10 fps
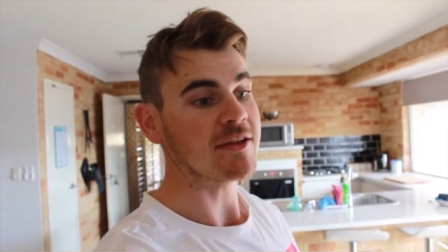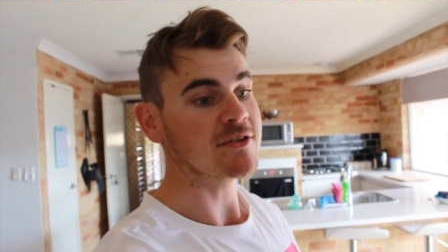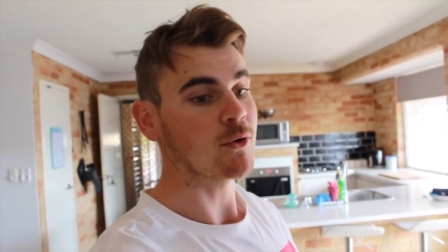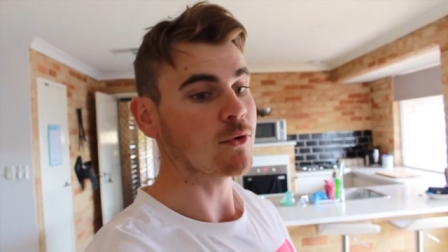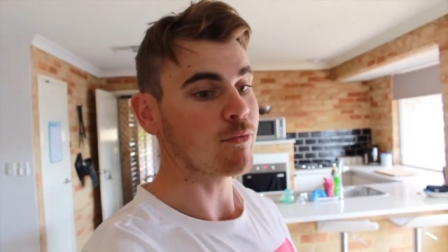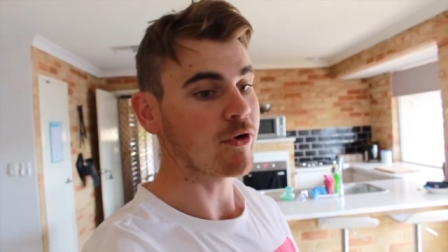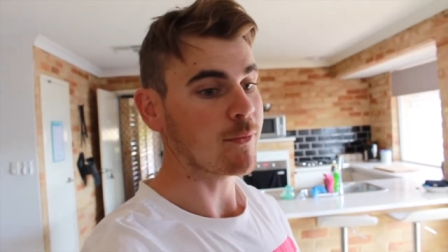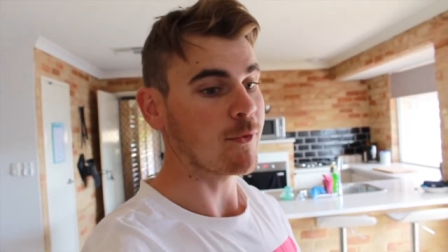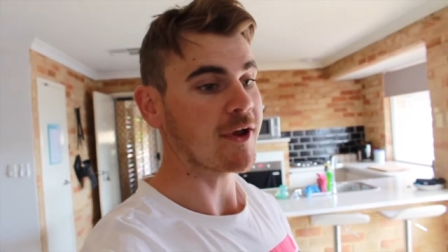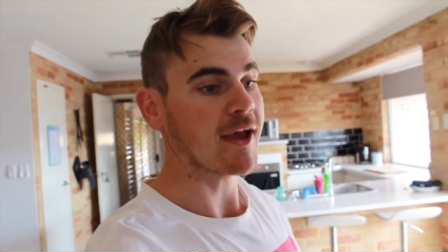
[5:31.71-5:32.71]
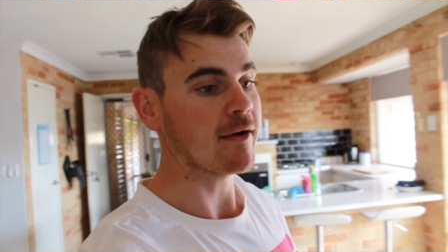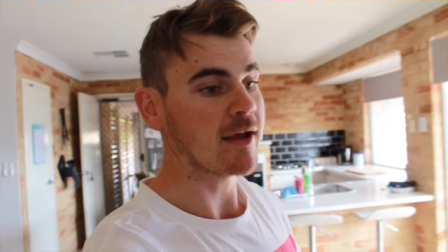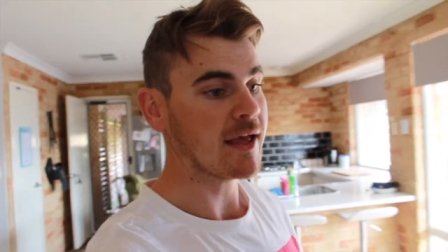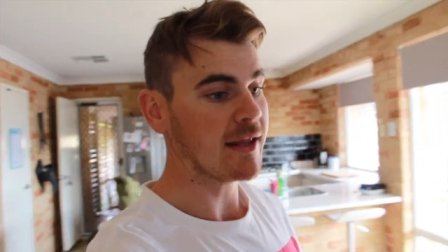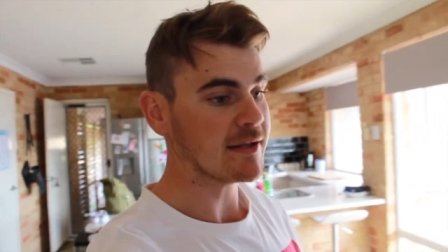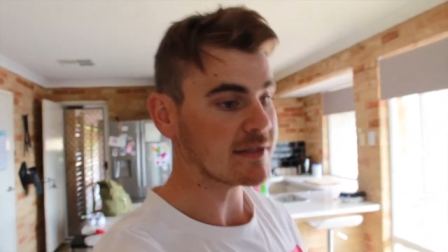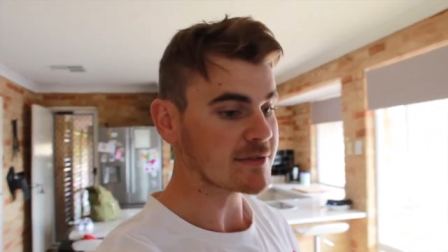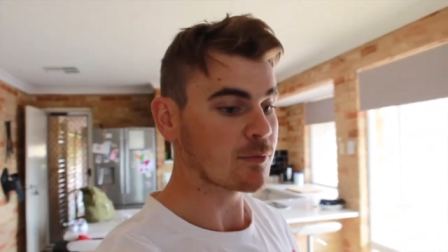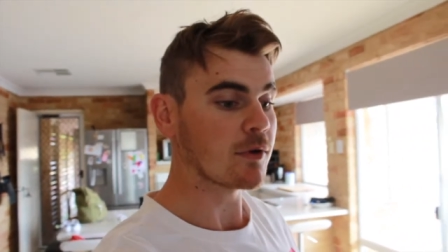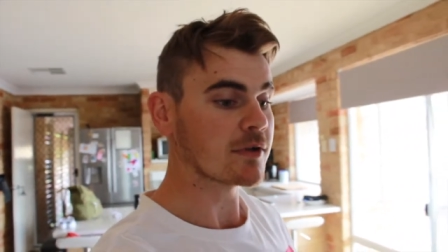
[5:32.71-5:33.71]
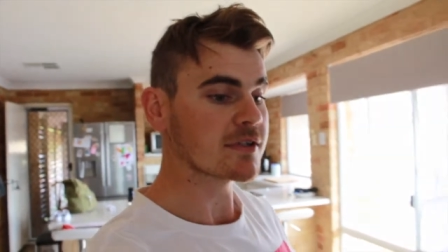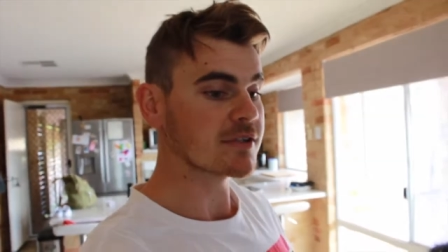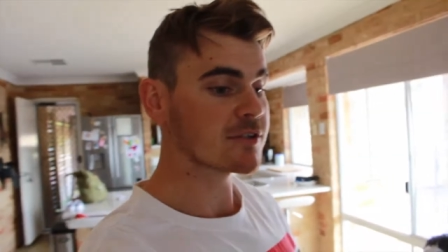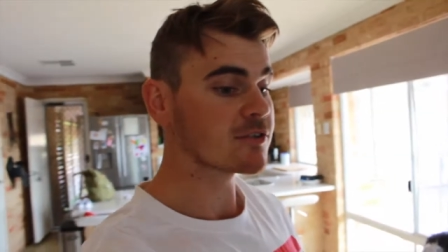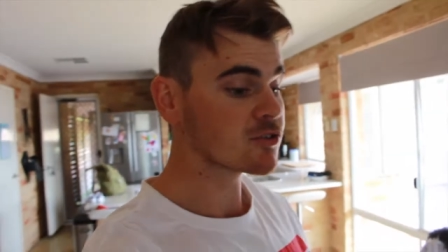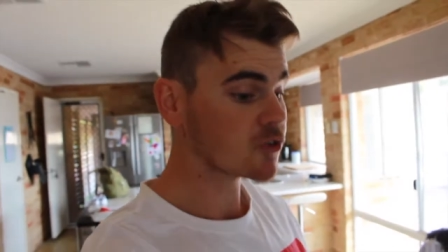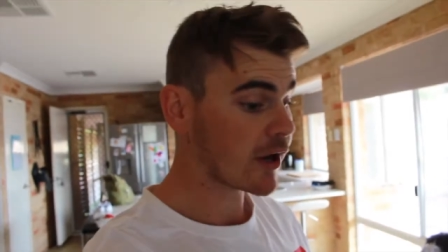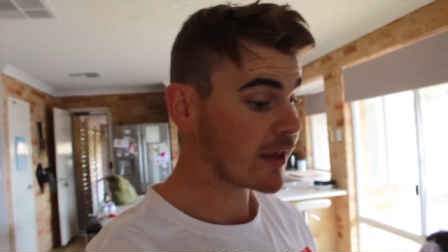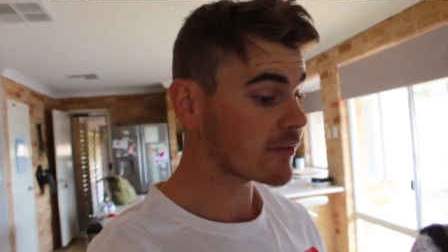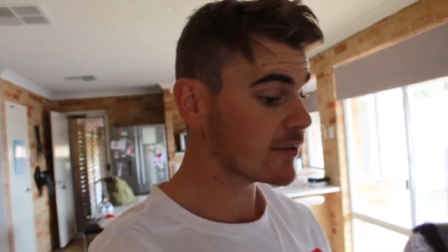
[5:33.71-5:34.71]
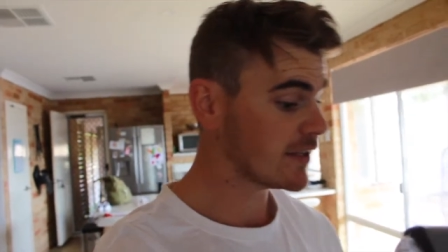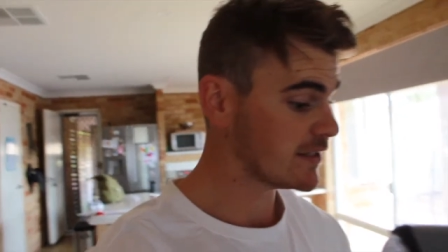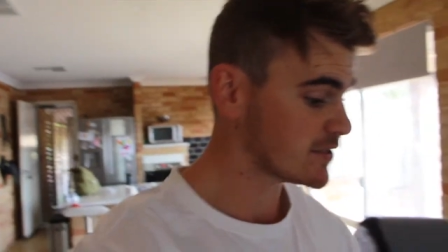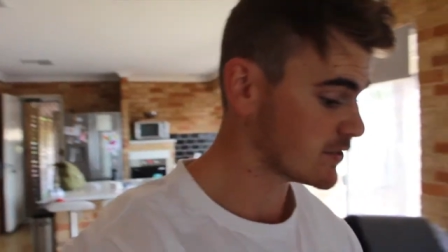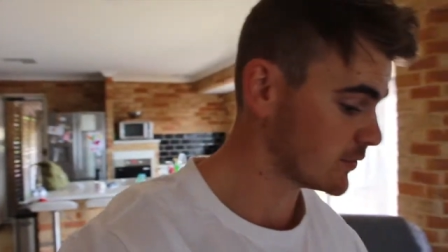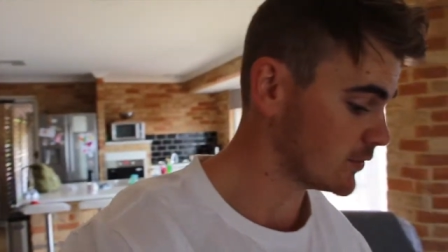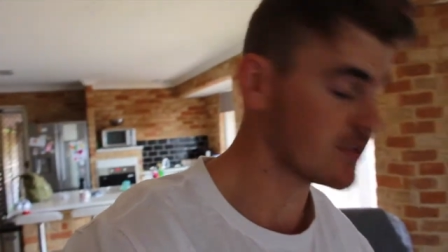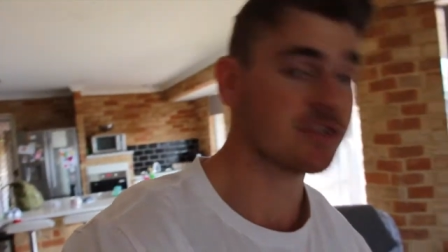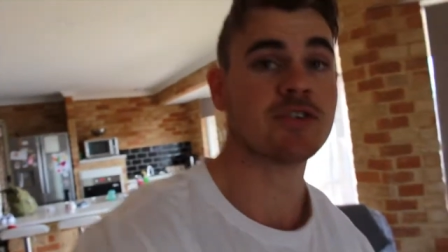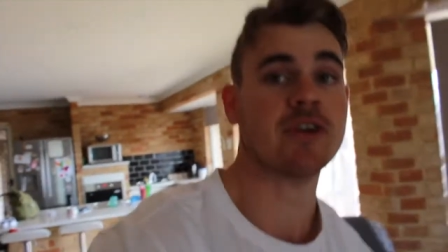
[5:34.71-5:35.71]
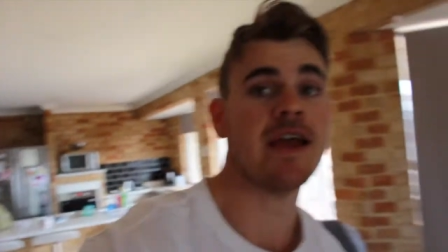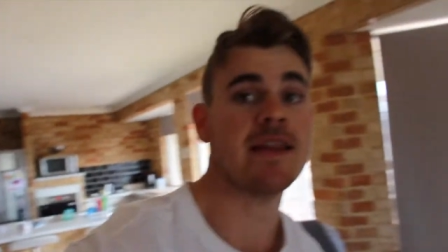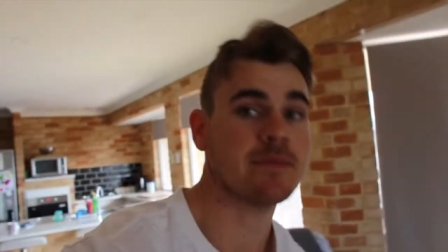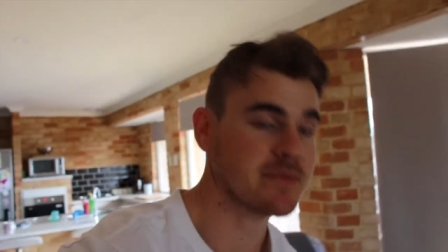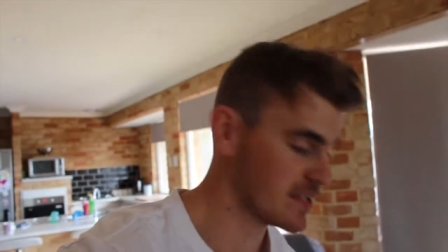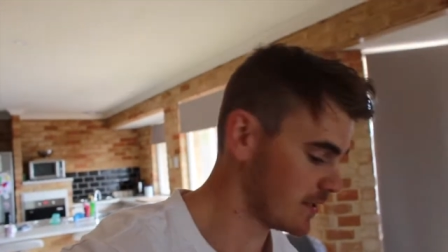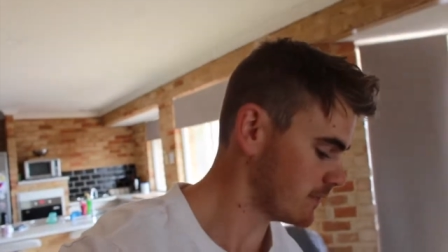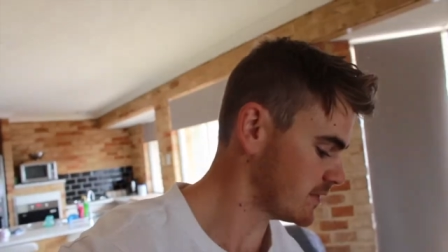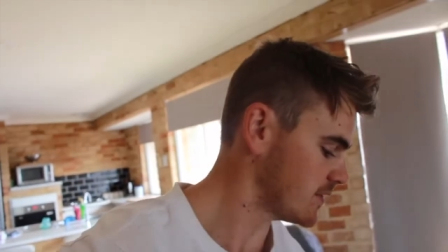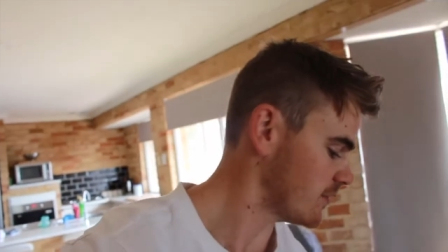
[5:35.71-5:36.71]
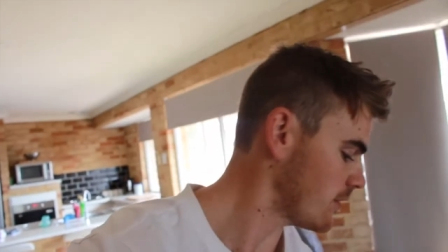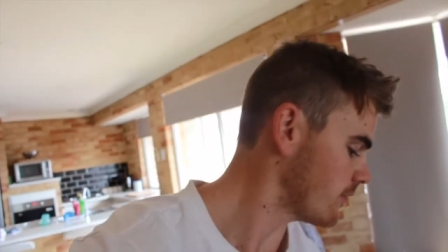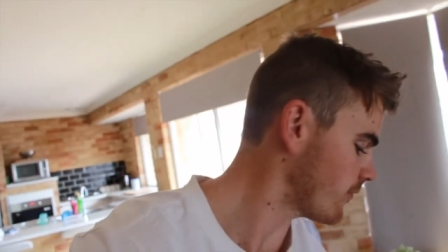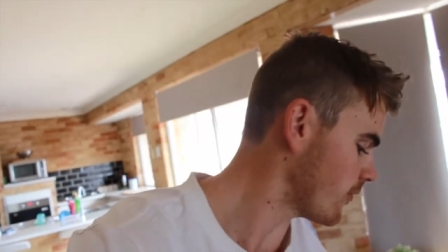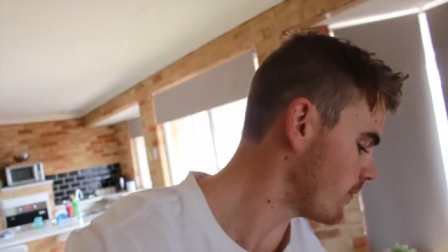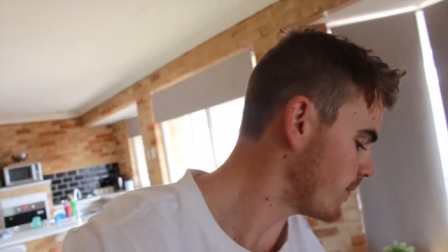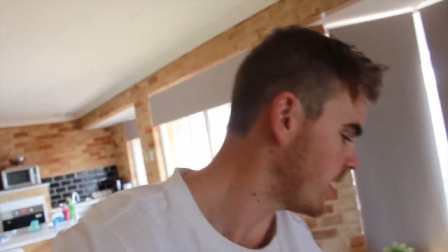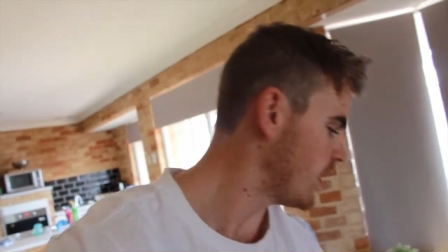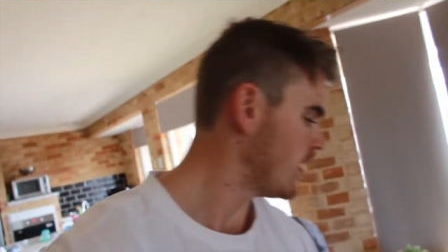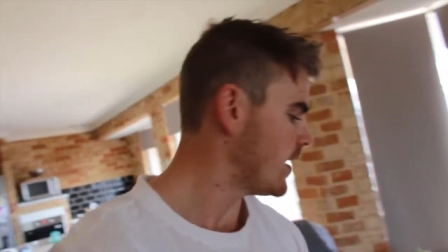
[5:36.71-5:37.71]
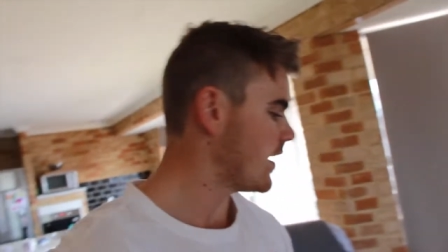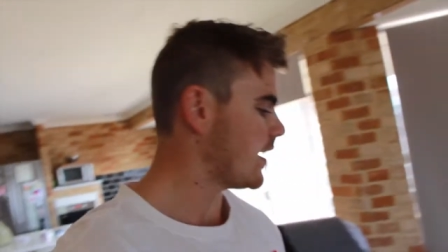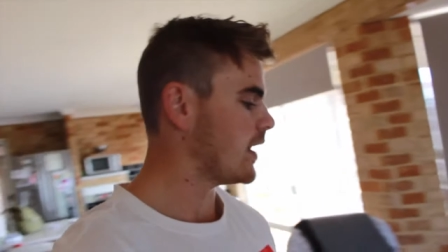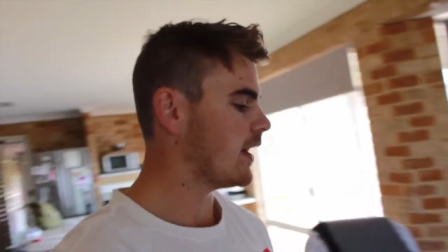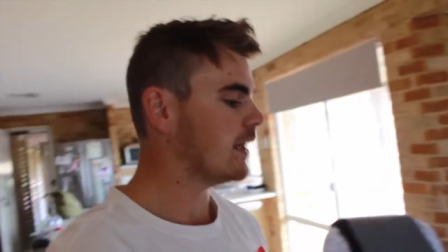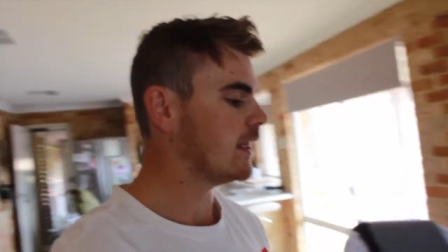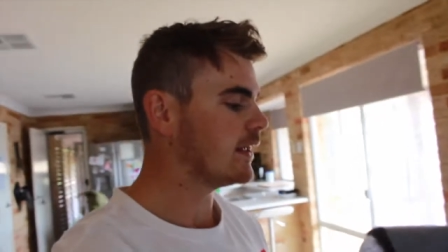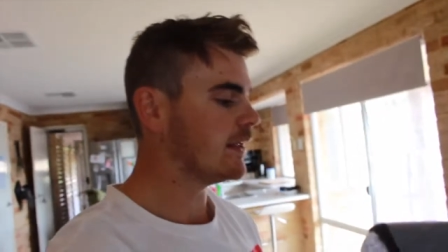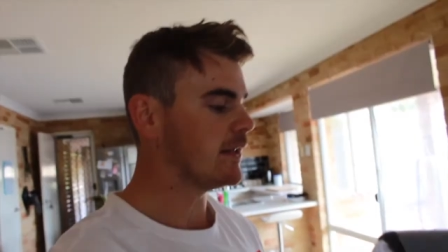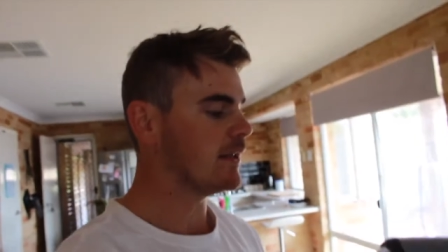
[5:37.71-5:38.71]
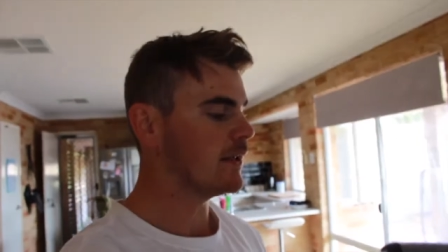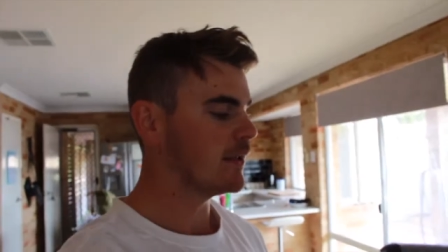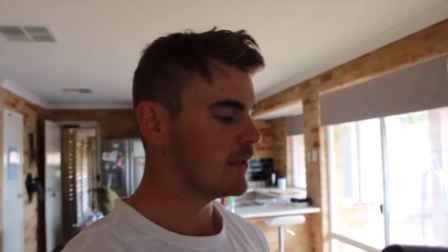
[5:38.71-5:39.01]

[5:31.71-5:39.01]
It's called a brick workout, and it's what triathletes do to train themselves to go from a